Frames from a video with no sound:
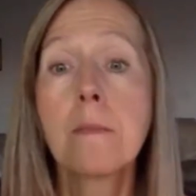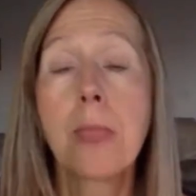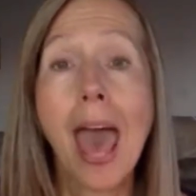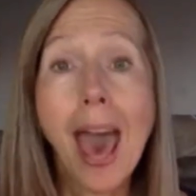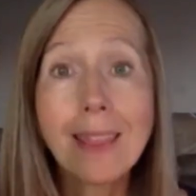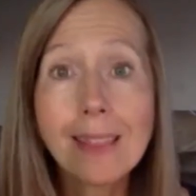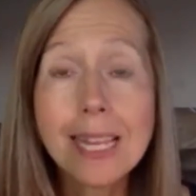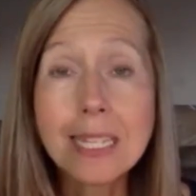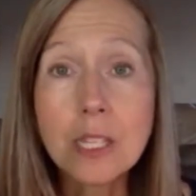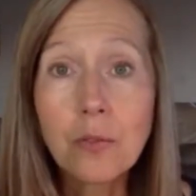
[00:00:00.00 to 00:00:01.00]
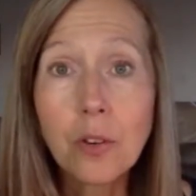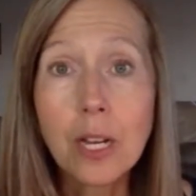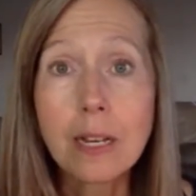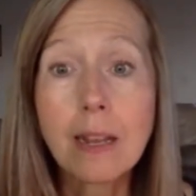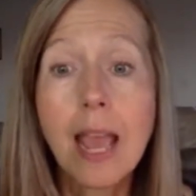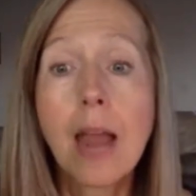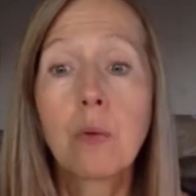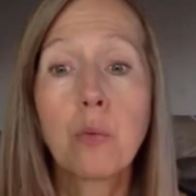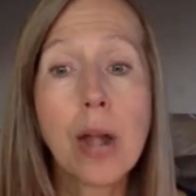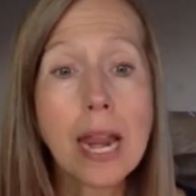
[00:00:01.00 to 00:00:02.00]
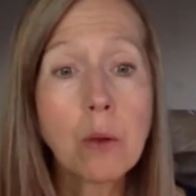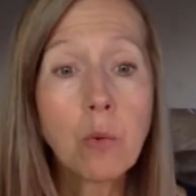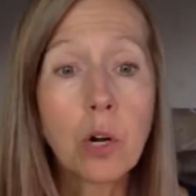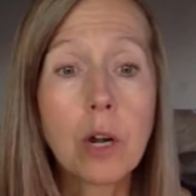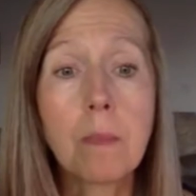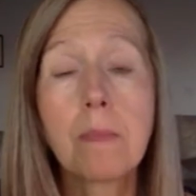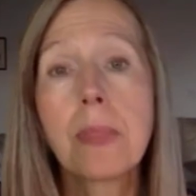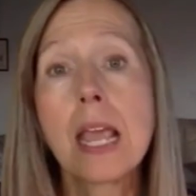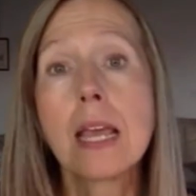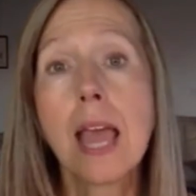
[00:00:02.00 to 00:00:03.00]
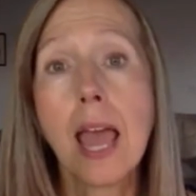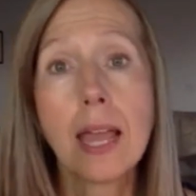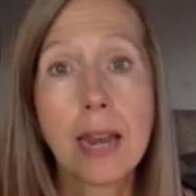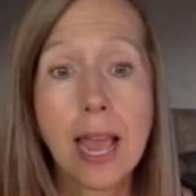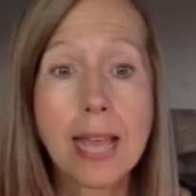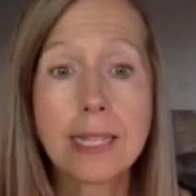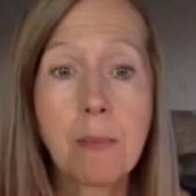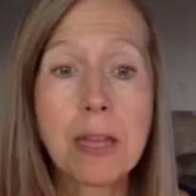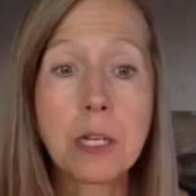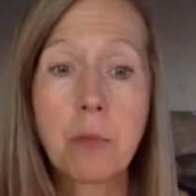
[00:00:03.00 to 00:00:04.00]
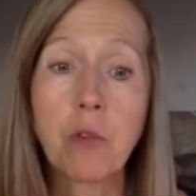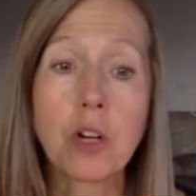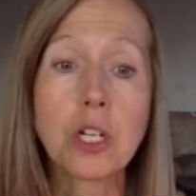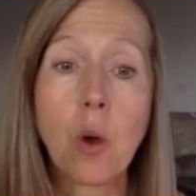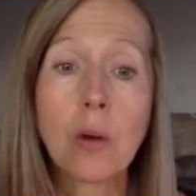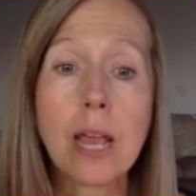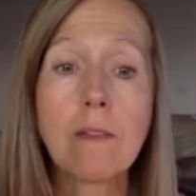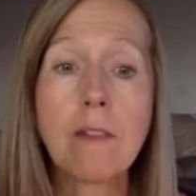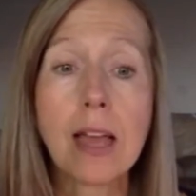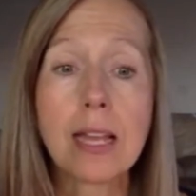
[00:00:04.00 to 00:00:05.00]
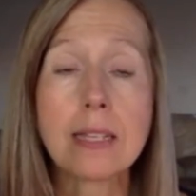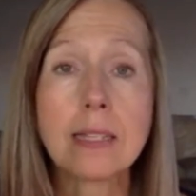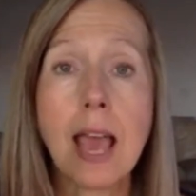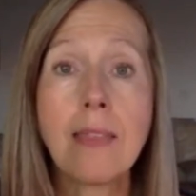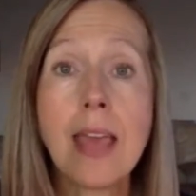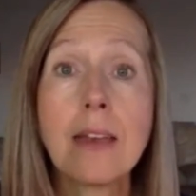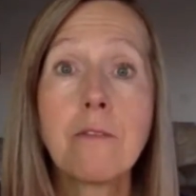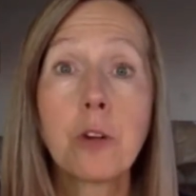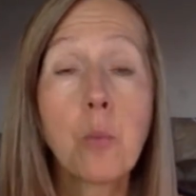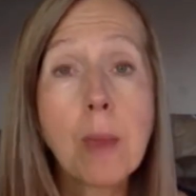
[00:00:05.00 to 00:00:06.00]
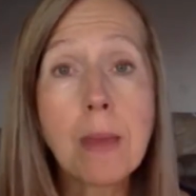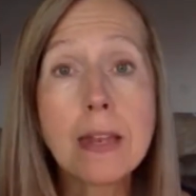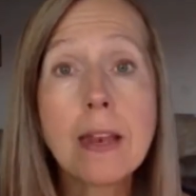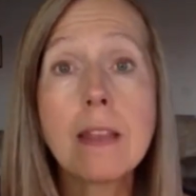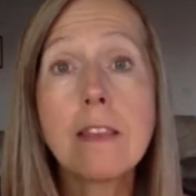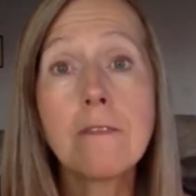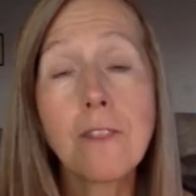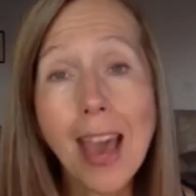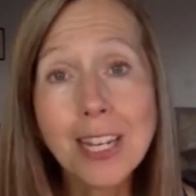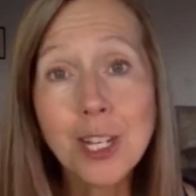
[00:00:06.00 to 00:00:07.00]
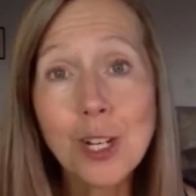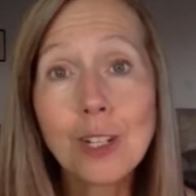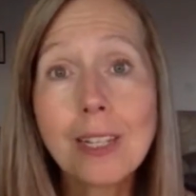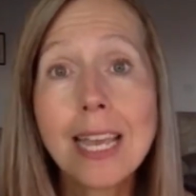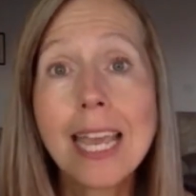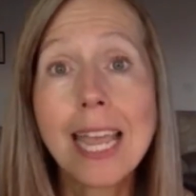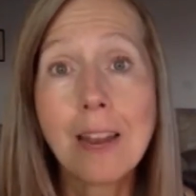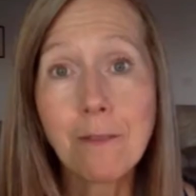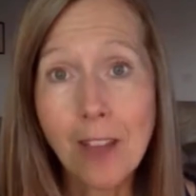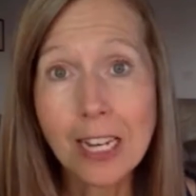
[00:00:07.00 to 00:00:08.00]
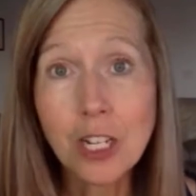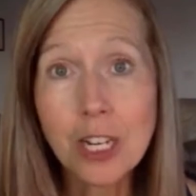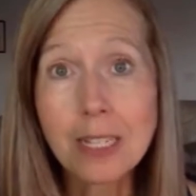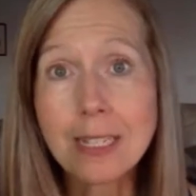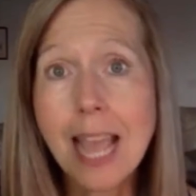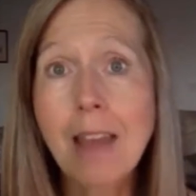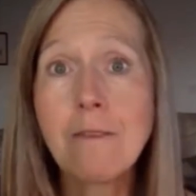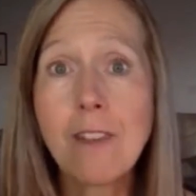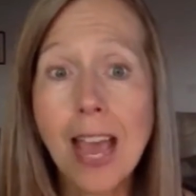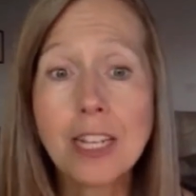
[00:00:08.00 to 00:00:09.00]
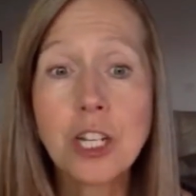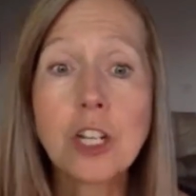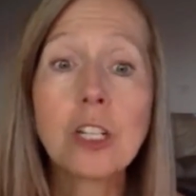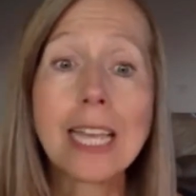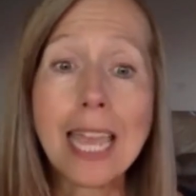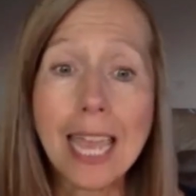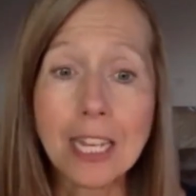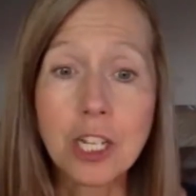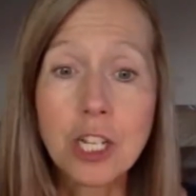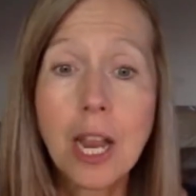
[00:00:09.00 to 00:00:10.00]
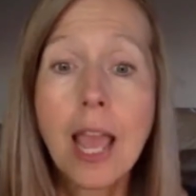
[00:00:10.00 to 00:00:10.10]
Athlete's foot, ringworm, and, as I mentioned before, toenail fungus. And then for women, the vaginal infections and vaginal itch